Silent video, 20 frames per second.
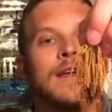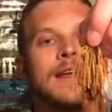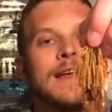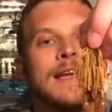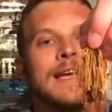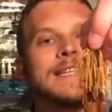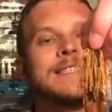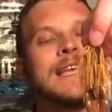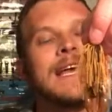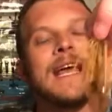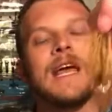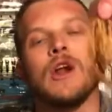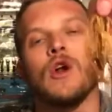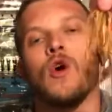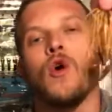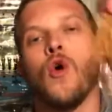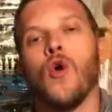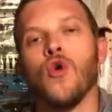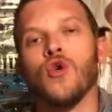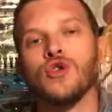it's like an
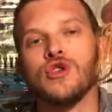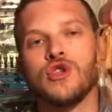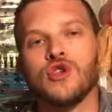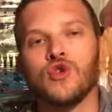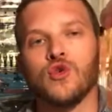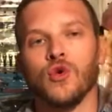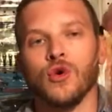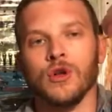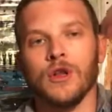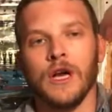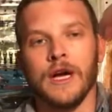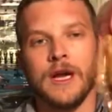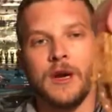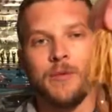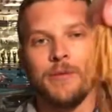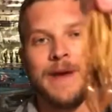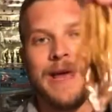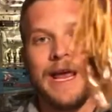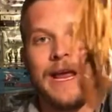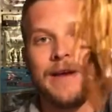old school looking
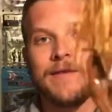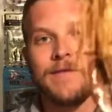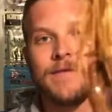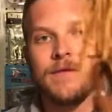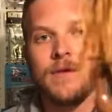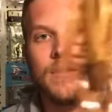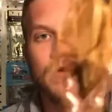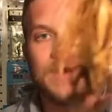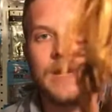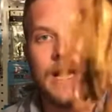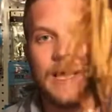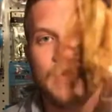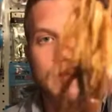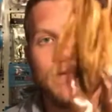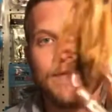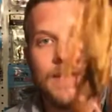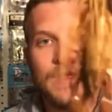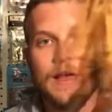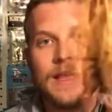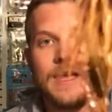bait, okay?
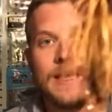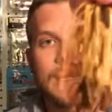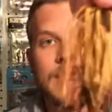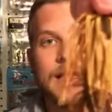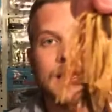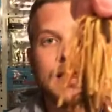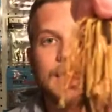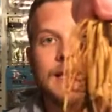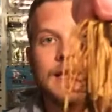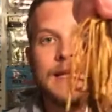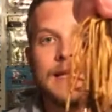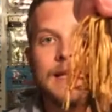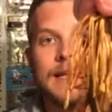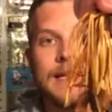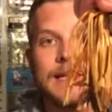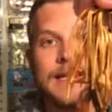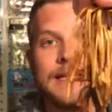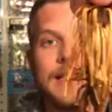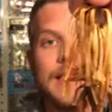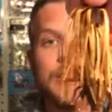
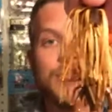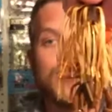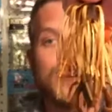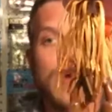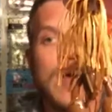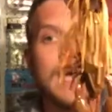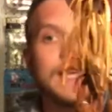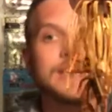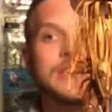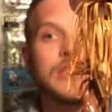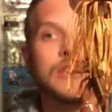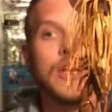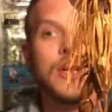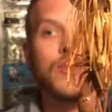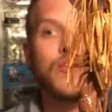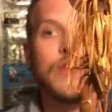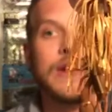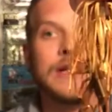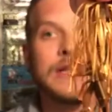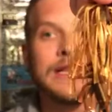It tries to look
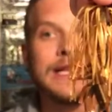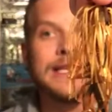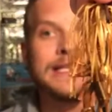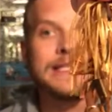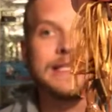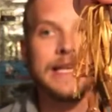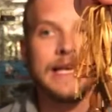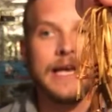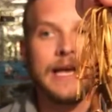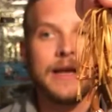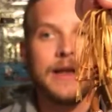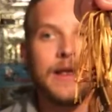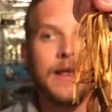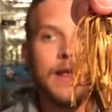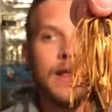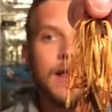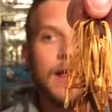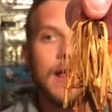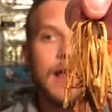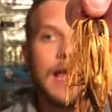realistic
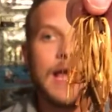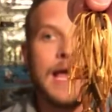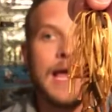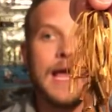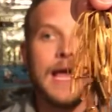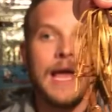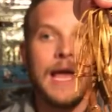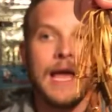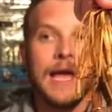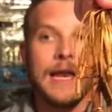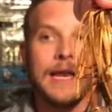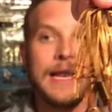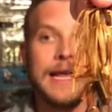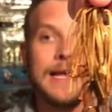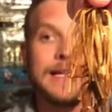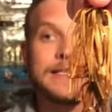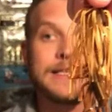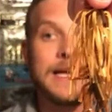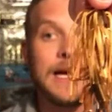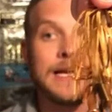and
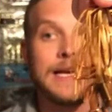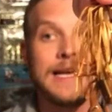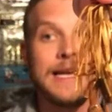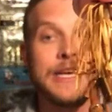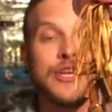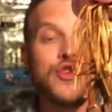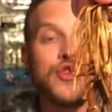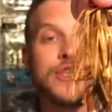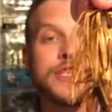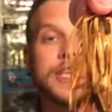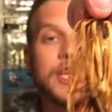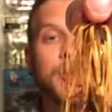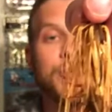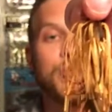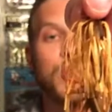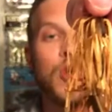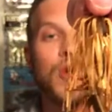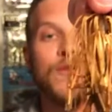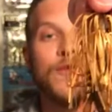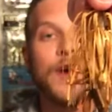it's got an interesting
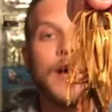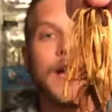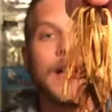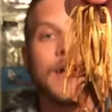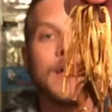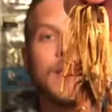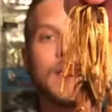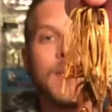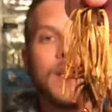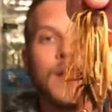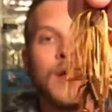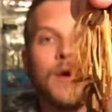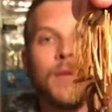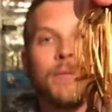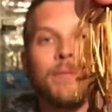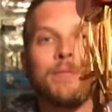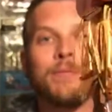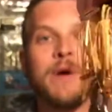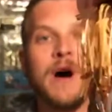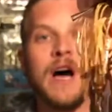profile,
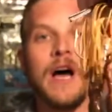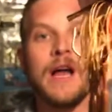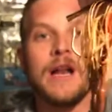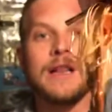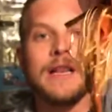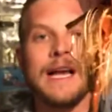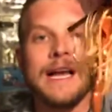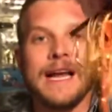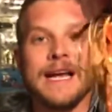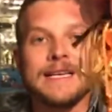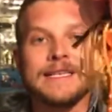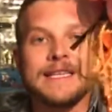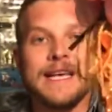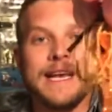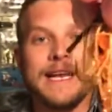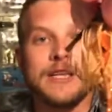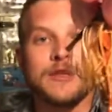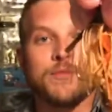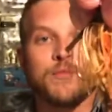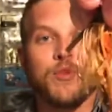but like I said,
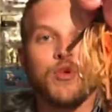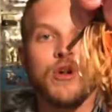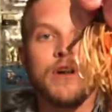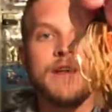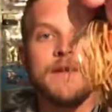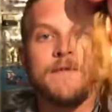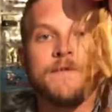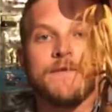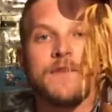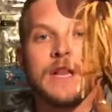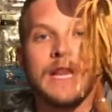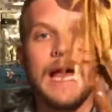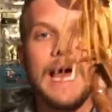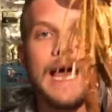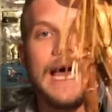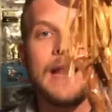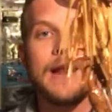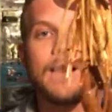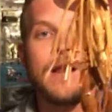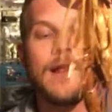it's pretty
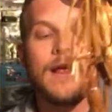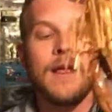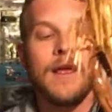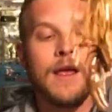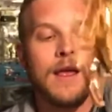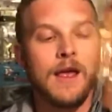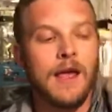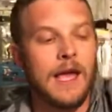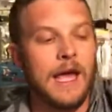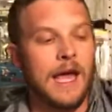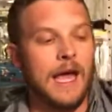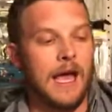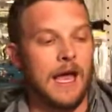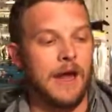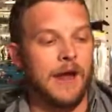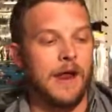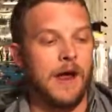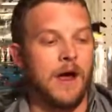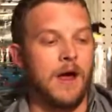flat and